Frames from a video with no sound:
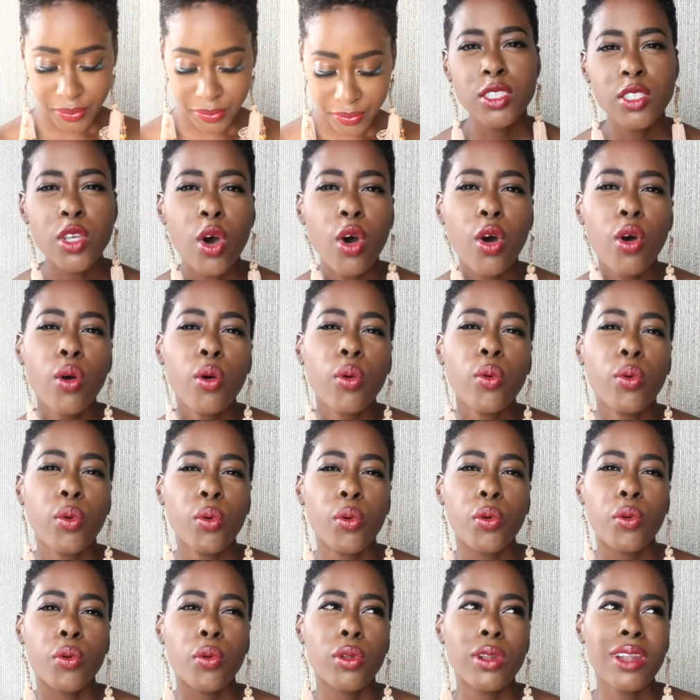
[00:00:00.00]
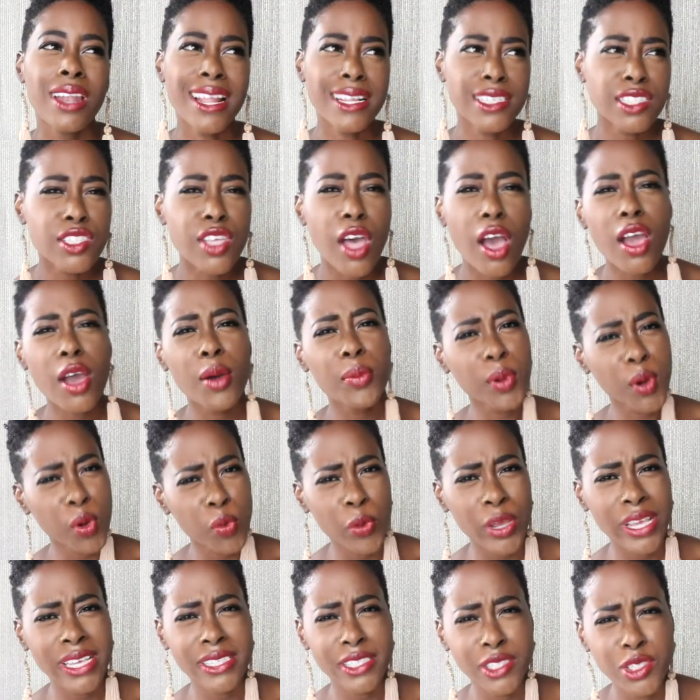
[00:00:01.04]
so let's talk about
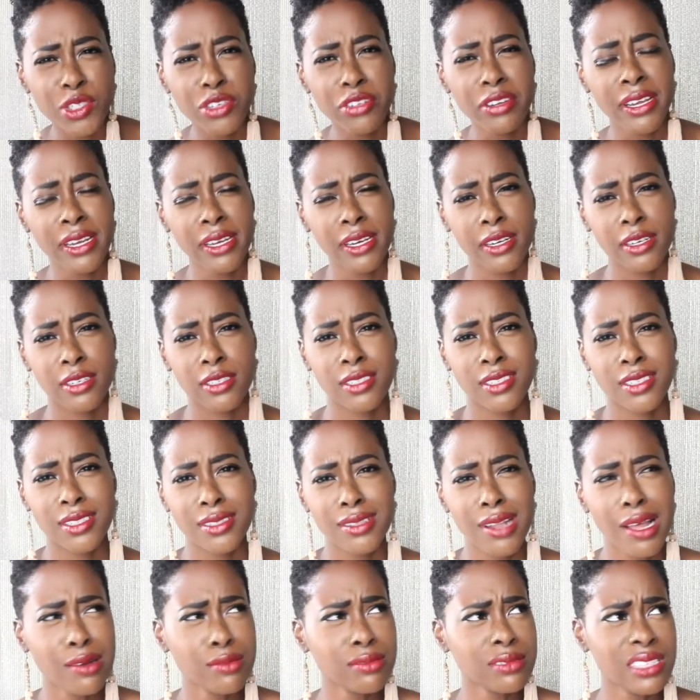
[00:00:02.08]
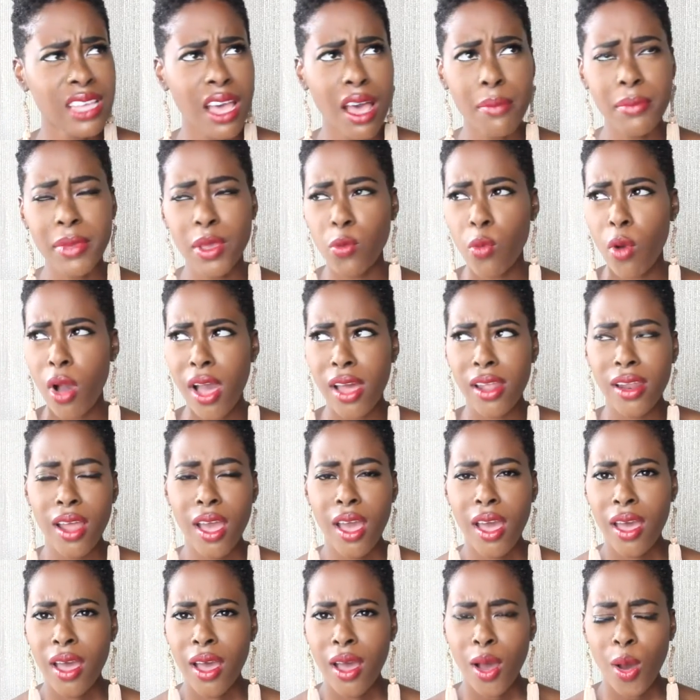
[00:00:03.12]
waist trainers now tell me what
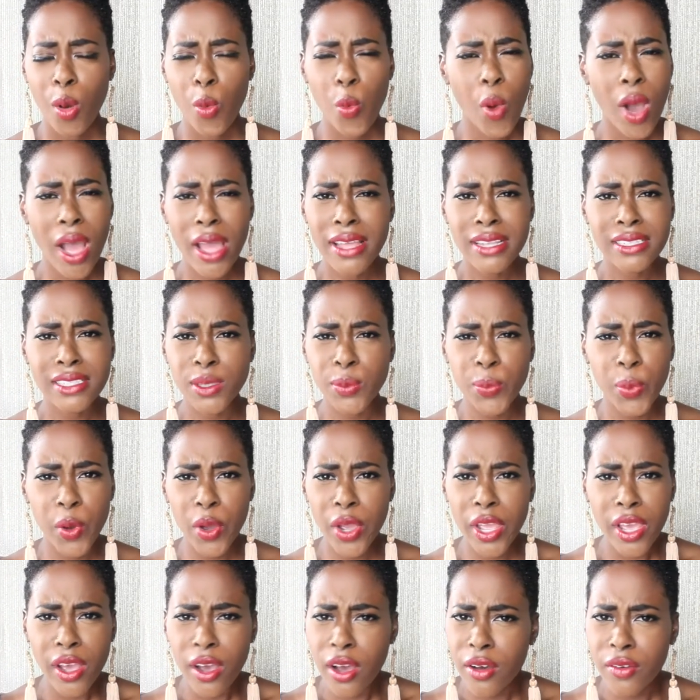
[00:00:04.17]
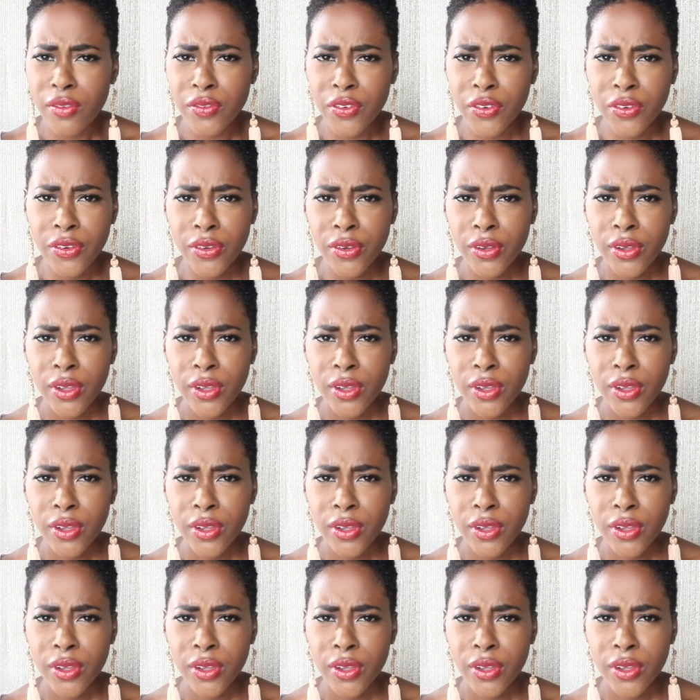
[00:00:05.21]
what is the point of